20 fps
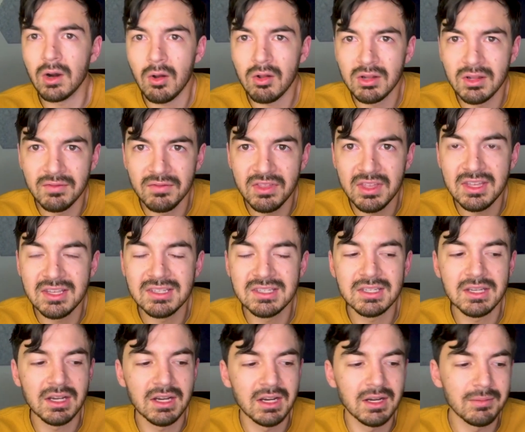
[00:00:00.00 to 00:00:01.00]
all of these,
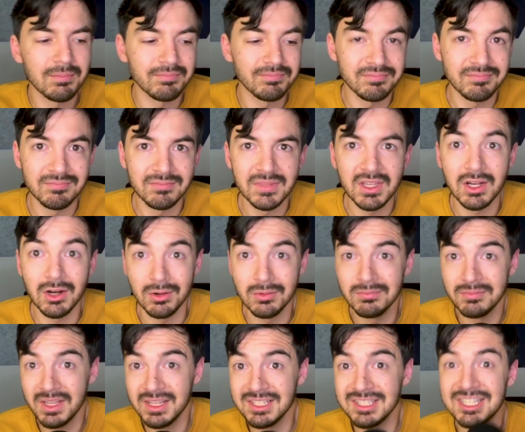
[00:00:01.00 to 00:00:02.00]
you know,
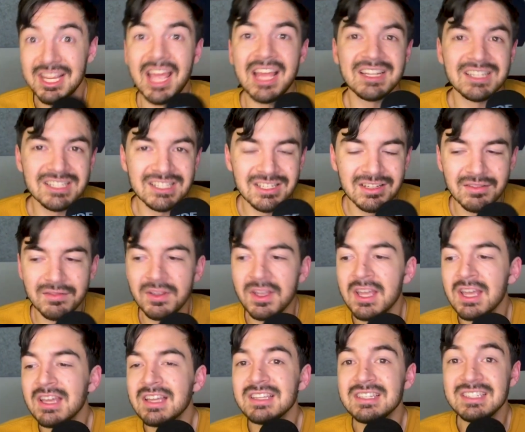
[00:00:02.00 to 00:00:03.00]
intensive
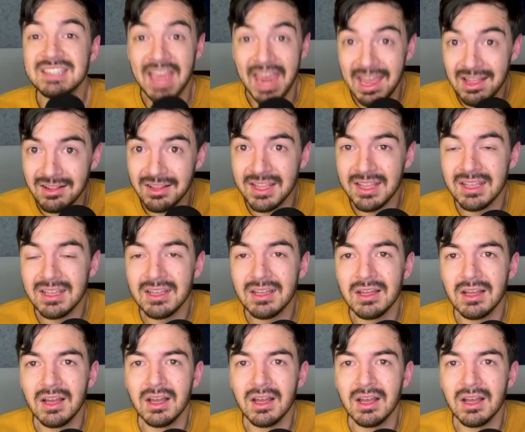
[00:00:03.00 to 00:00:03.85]
scaling